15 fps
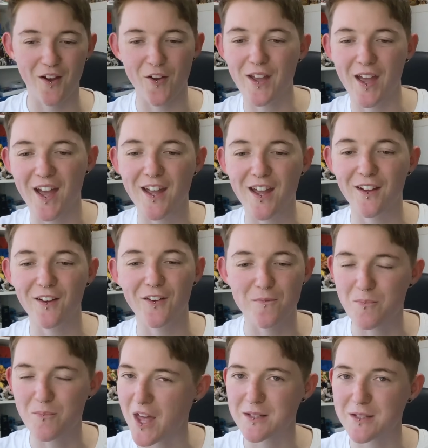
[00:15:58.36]
okay,
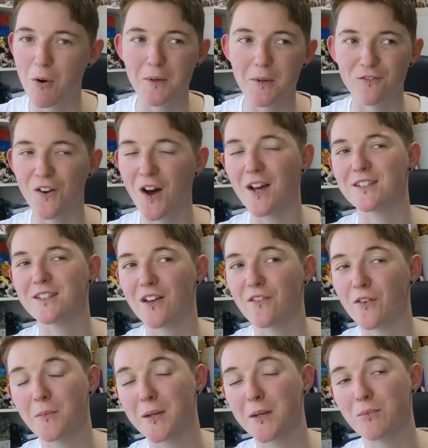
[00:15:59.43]
that's probably the fastest
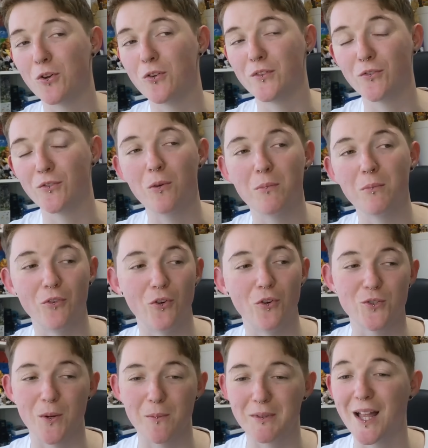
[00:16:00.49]
I've ever been proven wrong
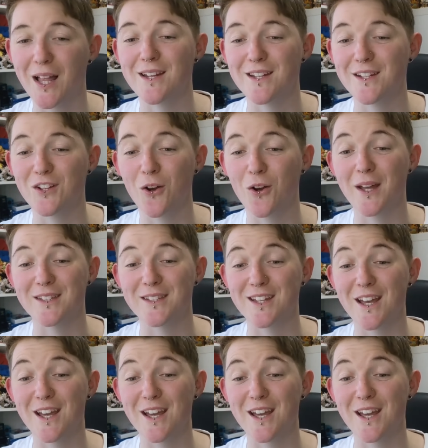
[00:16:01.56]
before. So I'm glad I didn't go out and